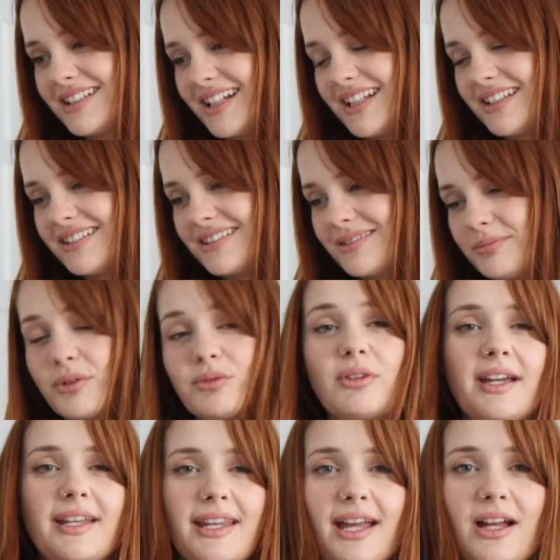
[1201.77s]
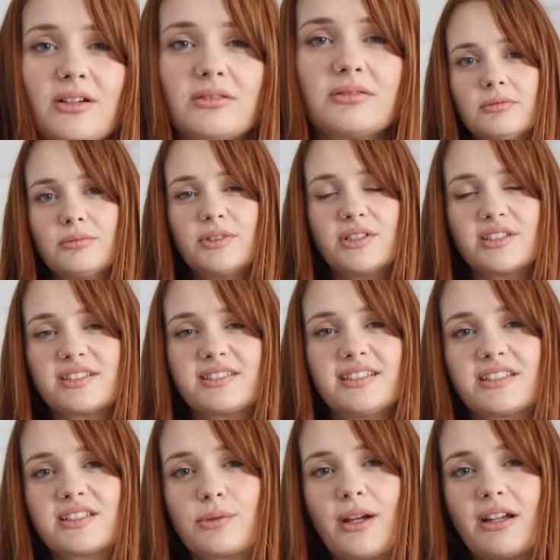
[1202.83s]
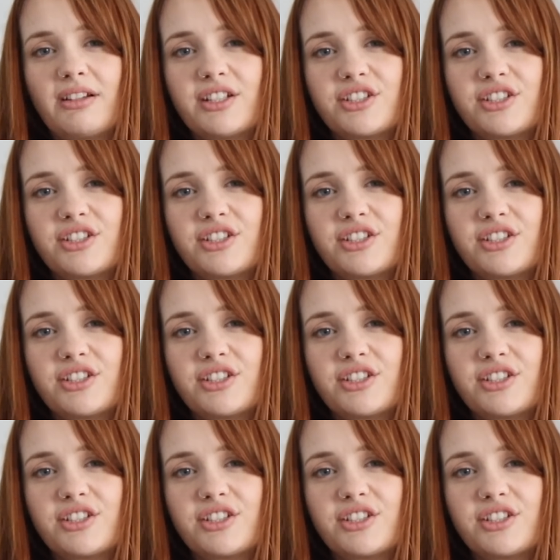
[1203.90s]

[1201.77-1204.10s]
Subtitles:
again. But right now, we just did square